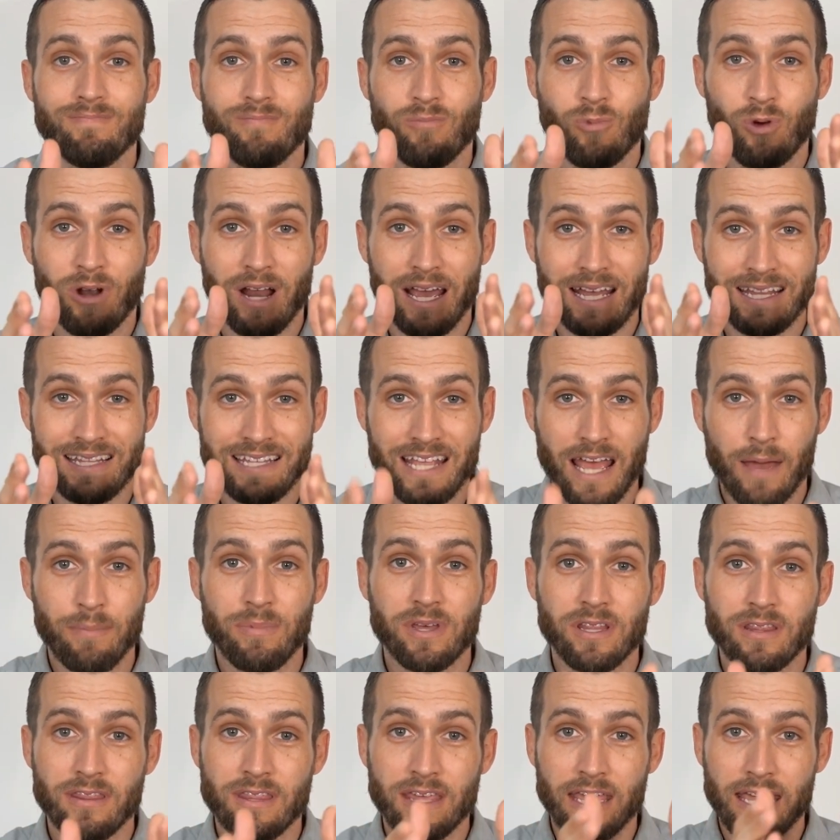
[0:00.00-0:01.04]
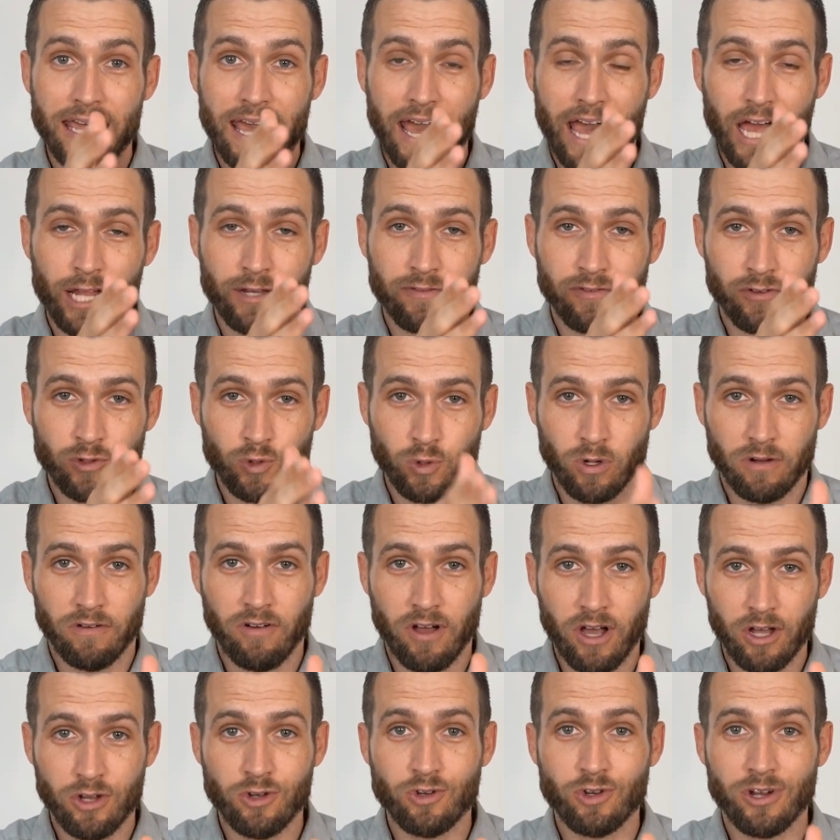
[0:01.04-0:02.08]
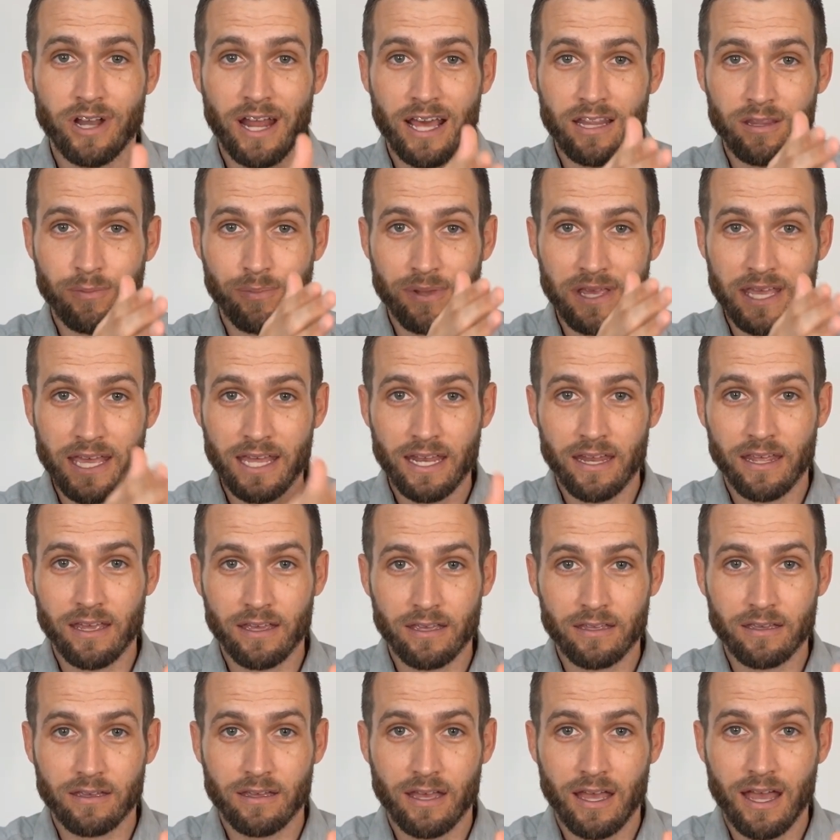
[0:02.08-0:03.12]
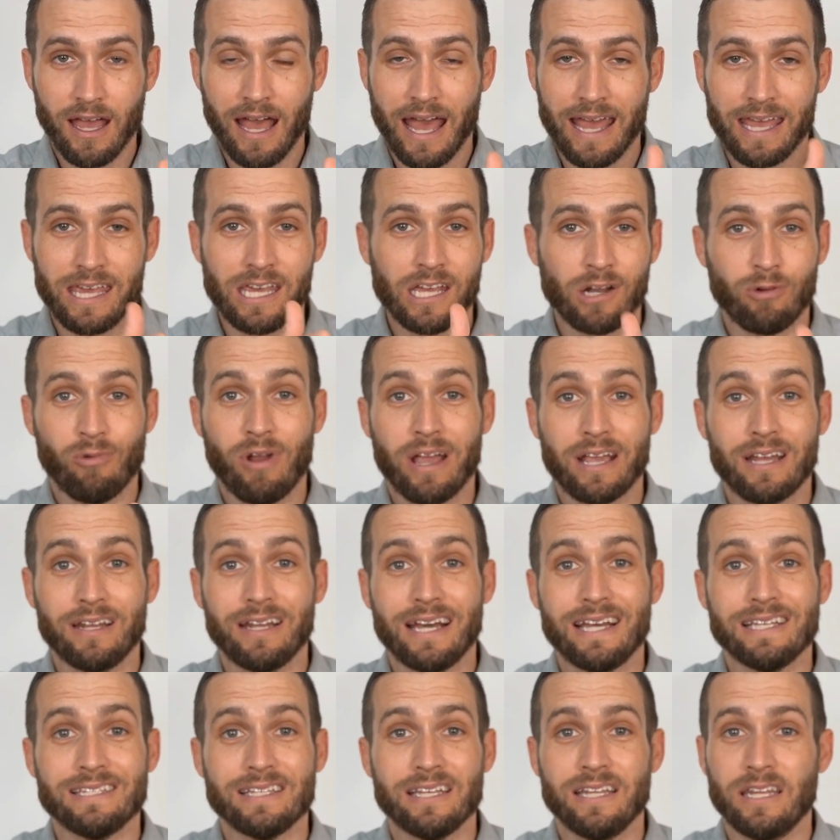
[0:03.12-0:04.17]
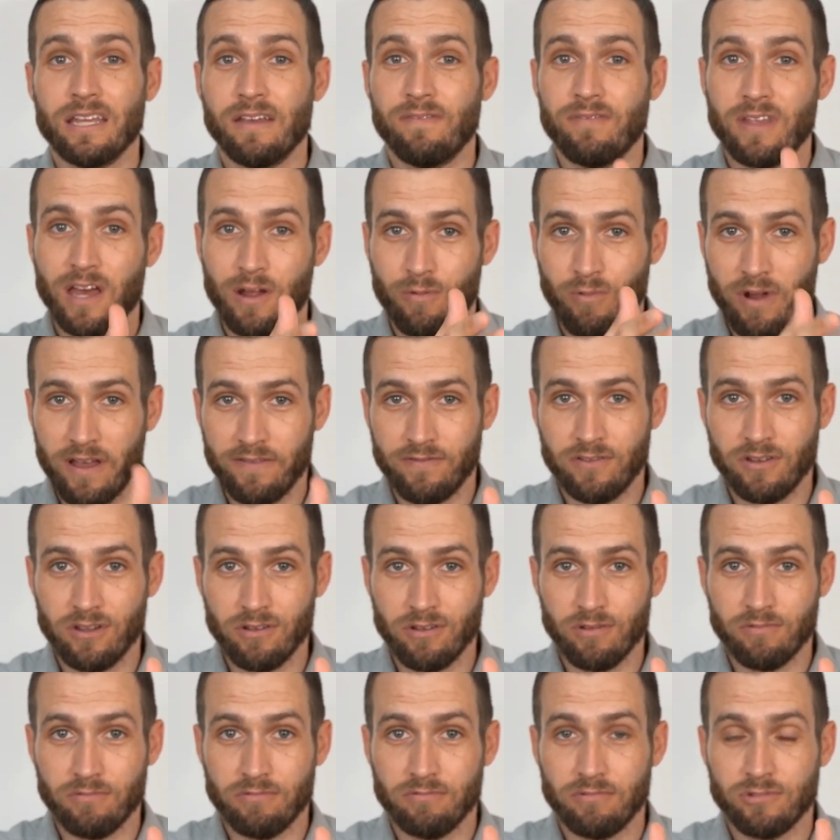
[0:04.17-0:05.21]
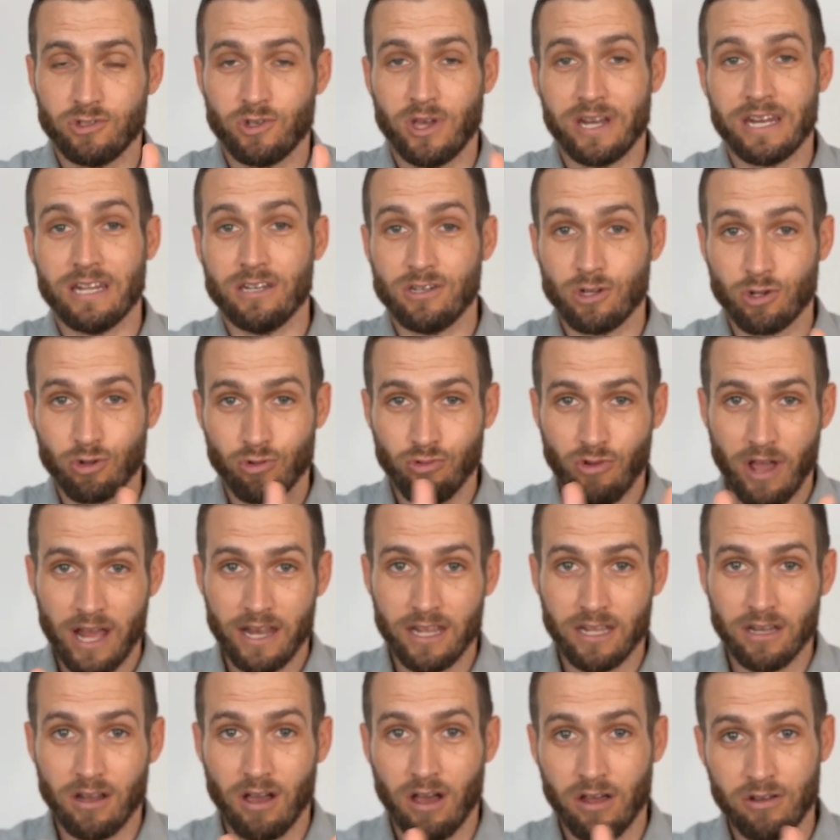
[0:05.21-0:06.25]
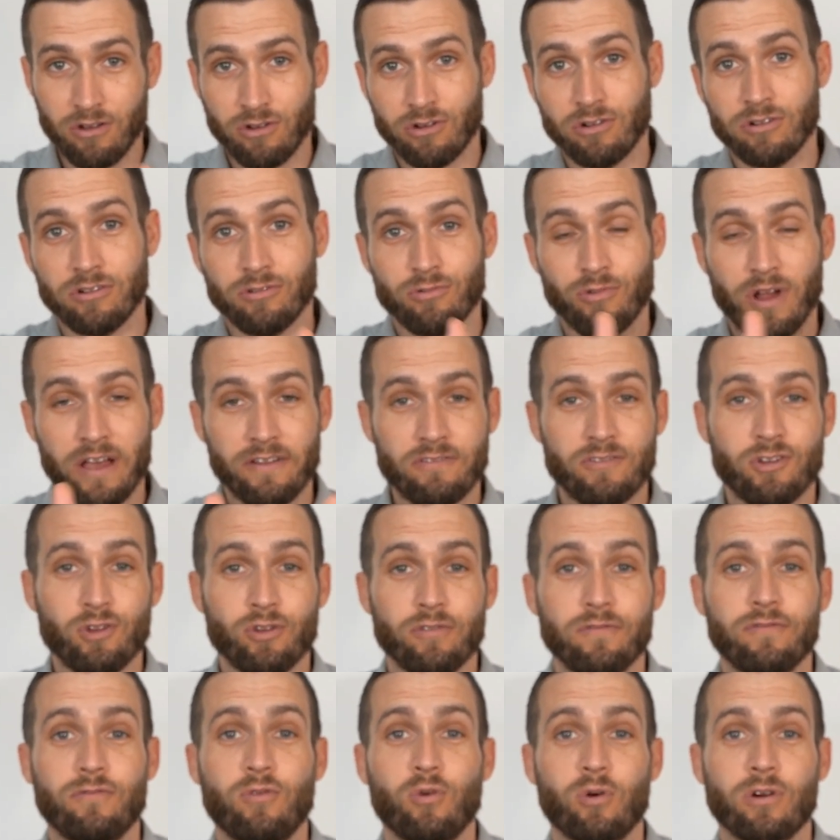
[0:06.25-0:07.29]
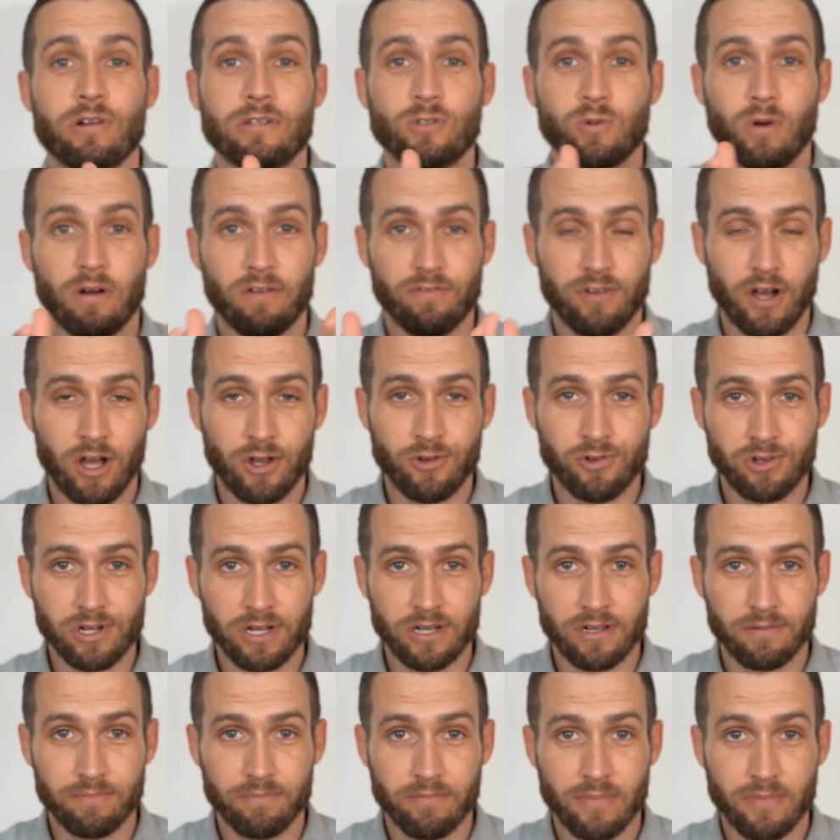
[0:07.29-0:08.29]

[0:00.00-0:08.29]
when I debit the cash for 1200 at the beginning, I can't recognize any of that revenue. So I need to credit unearned revenue for 1200.